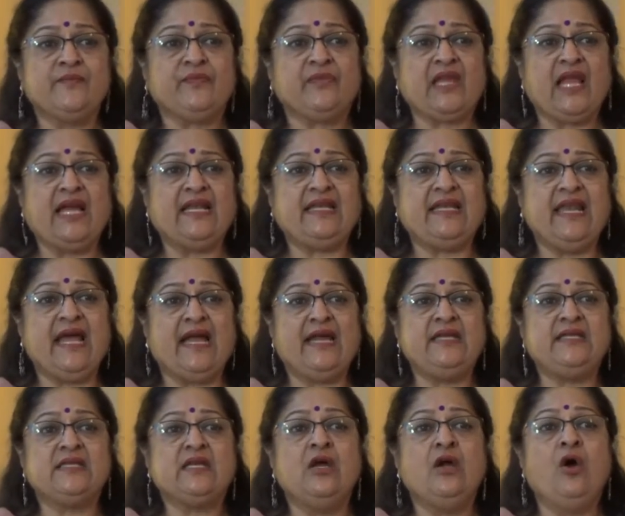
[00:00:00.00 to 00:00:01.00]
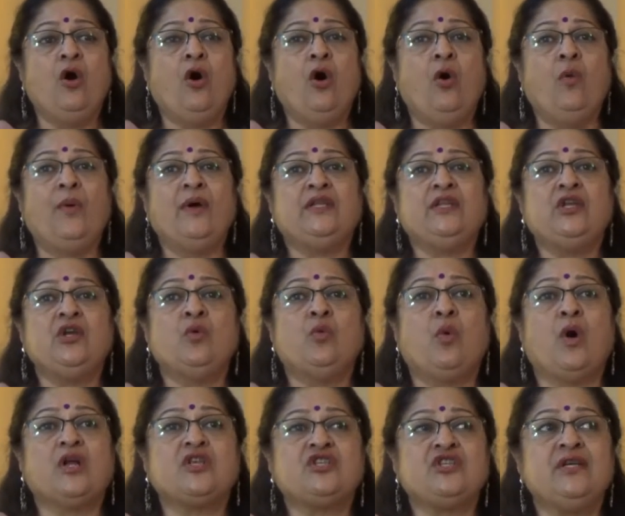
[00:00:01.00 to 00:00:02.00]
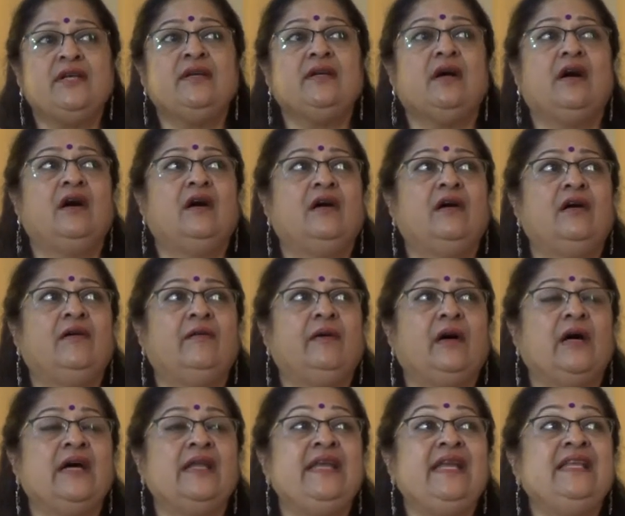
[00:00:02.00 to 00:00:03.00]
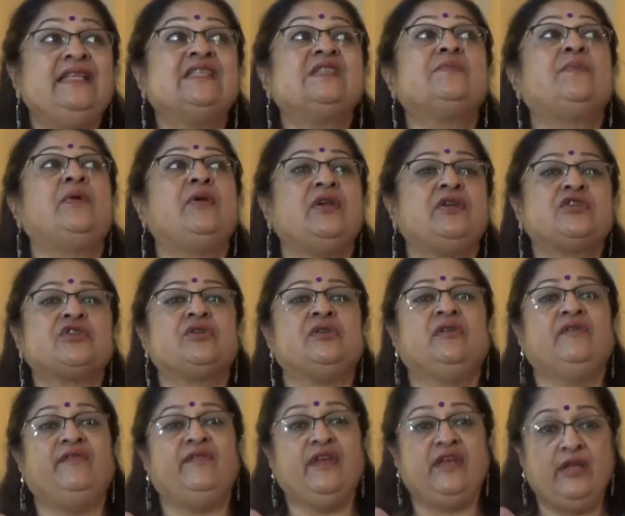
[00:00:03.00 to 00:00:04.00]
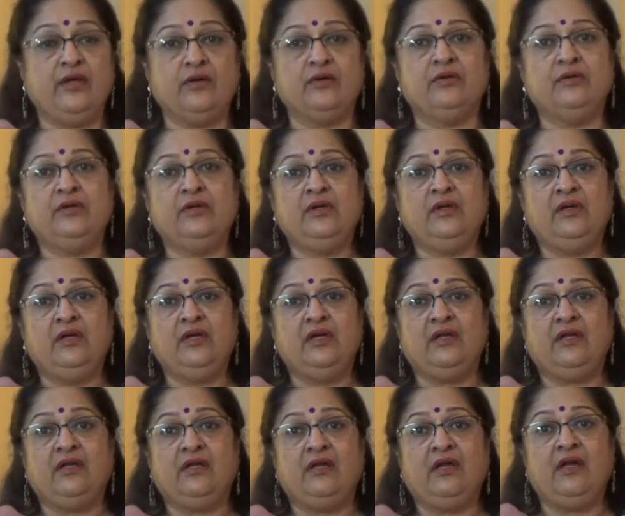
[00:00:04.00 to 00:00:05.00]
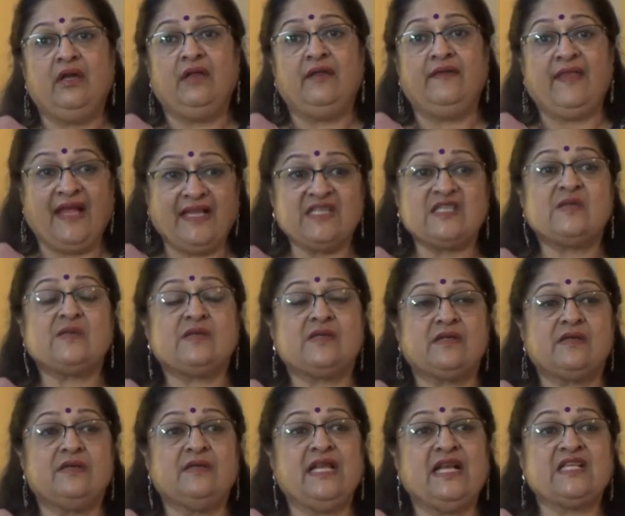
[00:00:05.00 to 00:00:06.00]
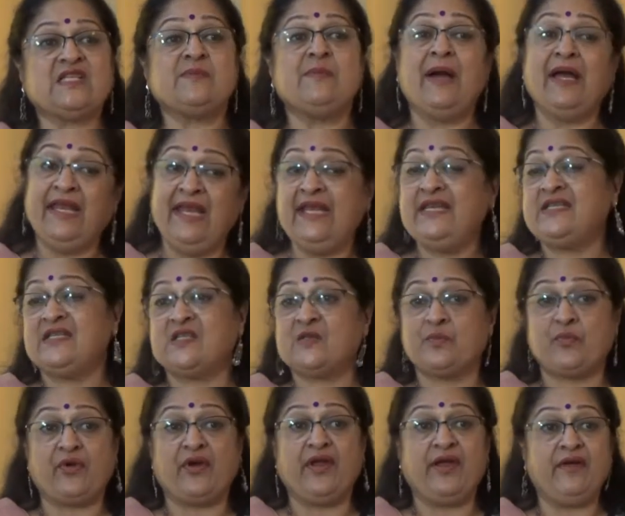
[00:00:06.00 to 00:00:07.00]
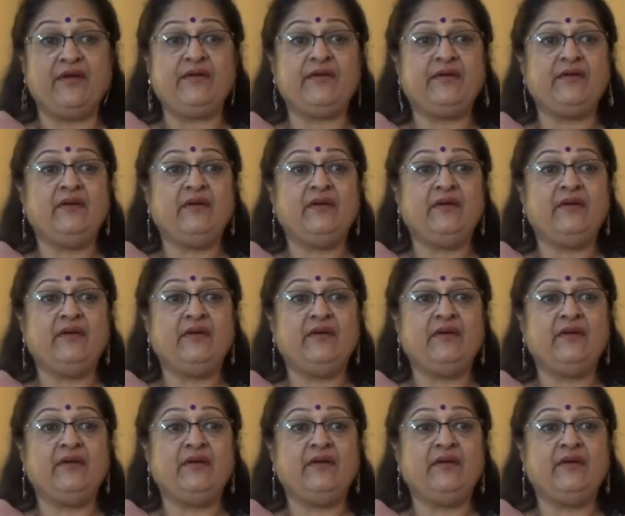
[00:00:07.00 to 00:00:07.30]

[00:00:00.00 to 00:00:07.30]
at night or whether you're watching an inspirational video, that's my latest prayer.